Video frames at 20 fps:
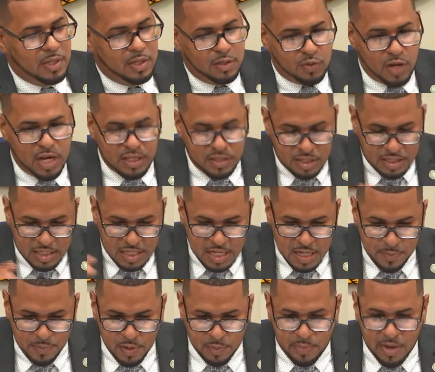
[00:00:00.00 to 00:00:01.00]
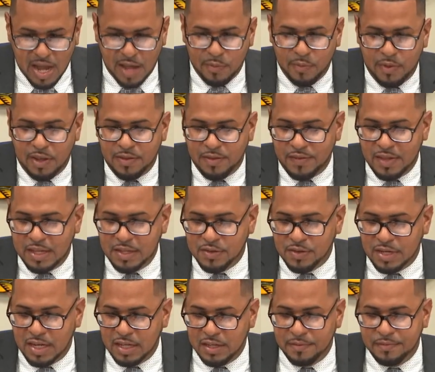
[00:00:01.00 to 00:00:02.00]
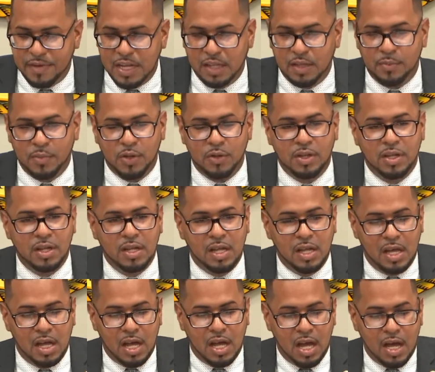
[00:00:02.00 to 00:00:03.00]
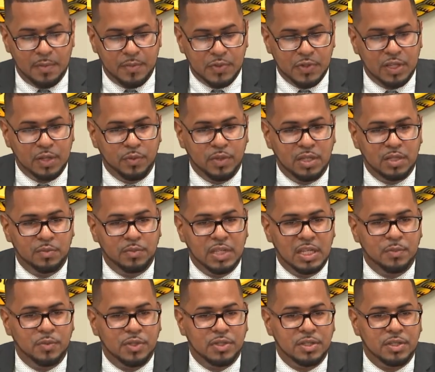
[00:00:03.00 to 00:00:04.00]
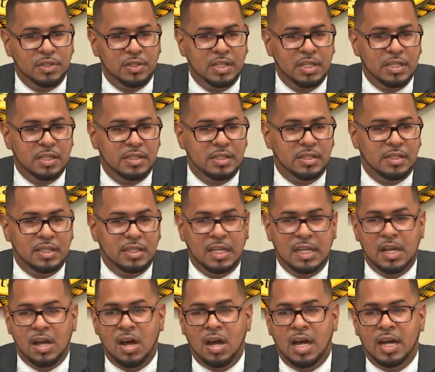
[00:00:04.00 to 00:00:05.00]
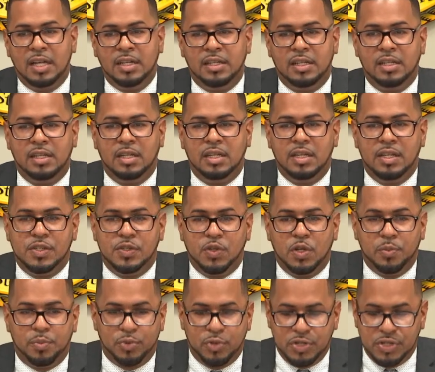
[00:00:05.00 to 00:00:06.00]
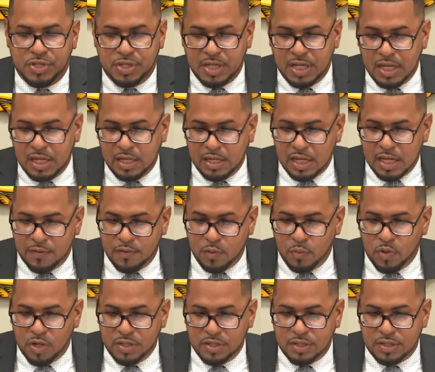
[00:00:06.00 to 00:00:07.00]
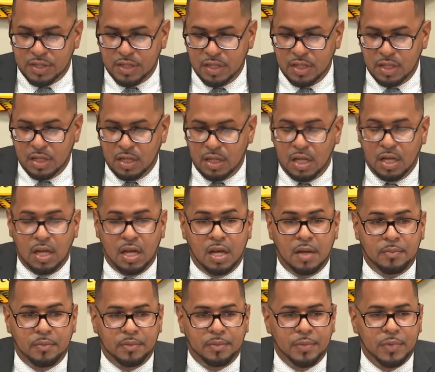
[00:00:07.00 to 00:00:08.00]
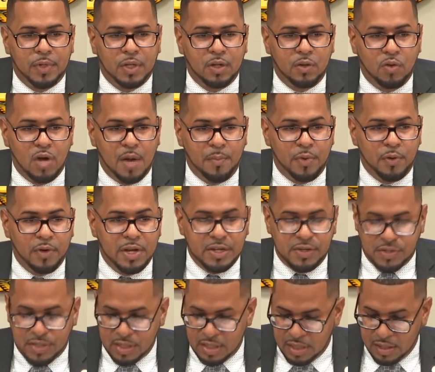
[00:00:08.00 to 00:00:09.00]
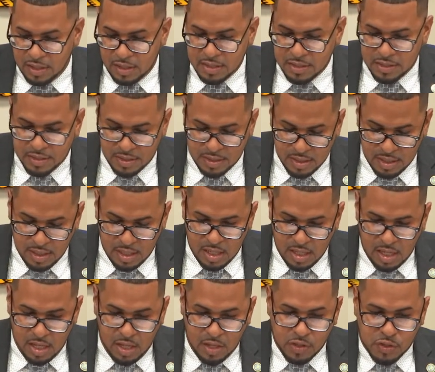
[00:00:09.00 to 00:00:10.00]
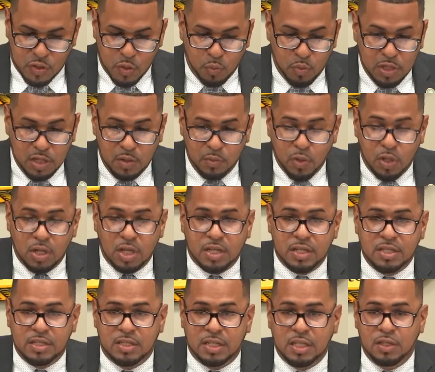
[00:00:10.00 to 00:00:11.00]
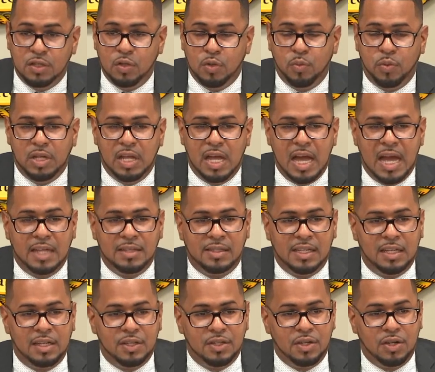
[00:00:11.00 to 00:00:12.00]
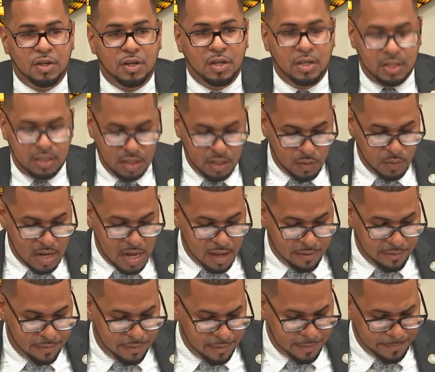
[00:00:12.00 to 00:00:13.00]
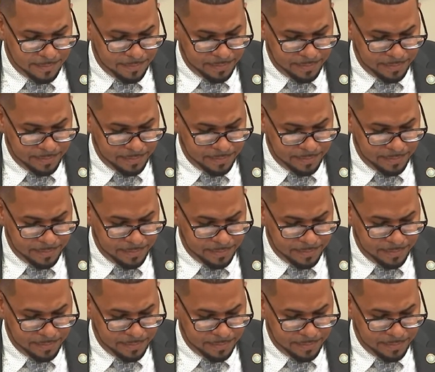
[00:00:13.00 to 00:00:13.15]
trying to keep the bandwidth of the internet available so that we could be able to stay on. So I appreciate everyone's cooperation in this. So we will continue. We had Senator DeGraff